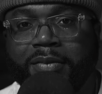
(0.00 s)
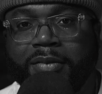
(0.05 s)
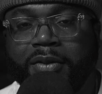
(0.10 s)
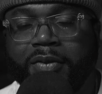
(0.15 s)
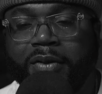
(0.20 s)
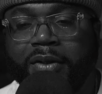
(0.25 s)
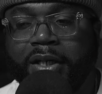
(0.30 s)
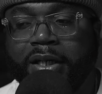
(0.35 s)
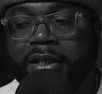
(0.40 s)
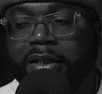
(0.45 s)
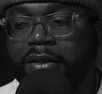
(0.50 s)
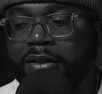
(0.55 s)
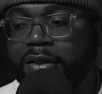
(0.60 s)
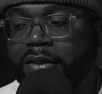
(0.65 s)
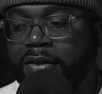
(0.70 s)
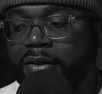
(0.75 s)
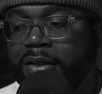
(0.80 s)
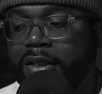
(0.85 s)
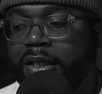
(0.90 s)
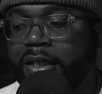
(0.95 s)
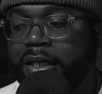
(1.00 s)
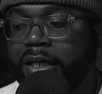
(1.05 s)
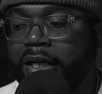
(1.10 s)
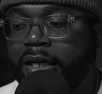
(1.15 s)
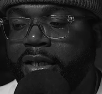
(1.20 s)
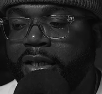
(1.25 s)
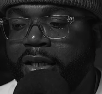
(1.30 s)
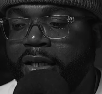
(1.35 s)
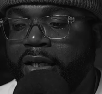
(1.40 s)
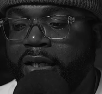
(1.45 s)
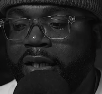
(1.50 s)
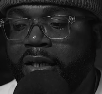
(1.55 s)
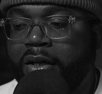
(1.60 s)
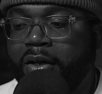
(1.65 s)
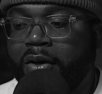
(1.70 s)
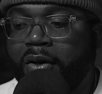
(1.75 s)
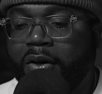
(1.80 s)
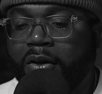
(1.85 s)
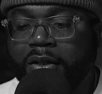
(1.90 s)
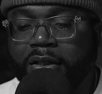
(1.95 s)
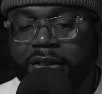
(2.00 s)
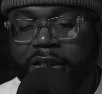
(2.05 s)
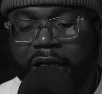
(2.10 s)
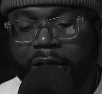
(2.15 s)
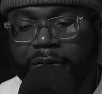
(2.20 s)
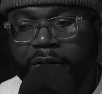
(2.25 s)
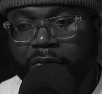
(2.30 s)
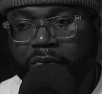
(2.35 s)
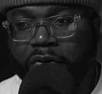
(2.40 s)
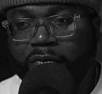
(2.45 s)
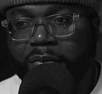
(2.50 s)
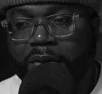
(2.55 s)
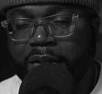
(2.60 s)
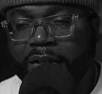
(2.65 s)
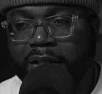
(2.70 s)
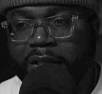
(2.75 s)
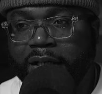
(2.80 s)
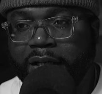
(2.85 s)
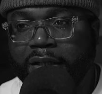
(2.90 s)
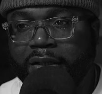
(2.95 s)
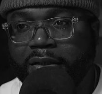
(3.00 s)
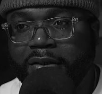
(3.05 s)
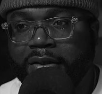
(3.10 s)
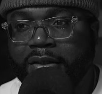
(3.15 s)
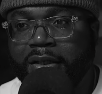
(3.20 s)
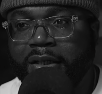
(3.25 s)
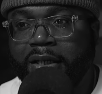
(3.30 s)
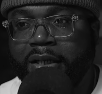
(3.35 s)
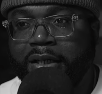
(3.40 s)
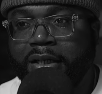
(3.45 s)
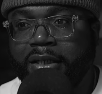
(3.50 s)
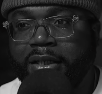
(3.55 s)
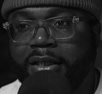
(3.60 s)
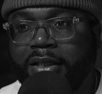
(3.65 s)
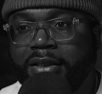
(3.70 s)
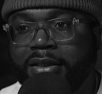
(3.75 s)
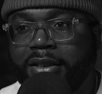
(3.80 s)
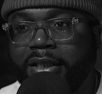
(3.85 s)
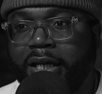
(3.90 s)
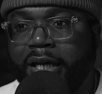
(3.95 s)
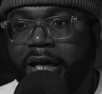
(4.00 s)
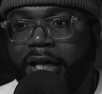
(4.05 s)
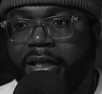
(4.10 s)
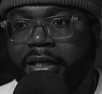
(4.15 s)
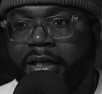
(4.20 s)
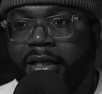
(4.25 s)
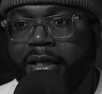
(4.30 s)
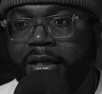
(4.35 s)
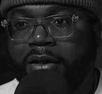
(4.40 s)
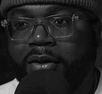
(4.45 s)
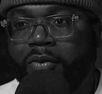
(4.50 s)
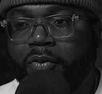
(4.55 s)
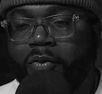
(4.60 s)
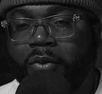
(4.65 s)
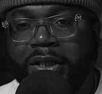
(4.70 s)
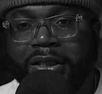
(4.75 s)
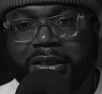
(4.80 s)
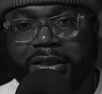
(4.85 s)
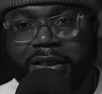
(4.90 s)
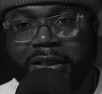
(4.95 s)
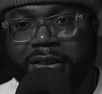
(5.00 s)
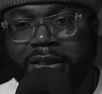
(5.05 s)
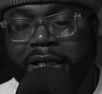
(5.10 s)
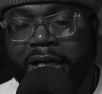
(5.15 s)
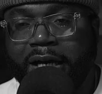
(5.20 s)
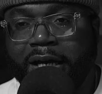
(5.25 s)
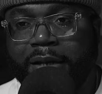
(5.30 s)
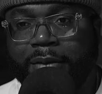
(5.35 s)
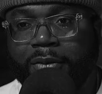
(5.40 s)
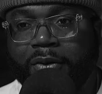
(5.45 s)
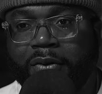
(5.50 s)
Okay, that they're looking at all the time that we've been together is that wasted time.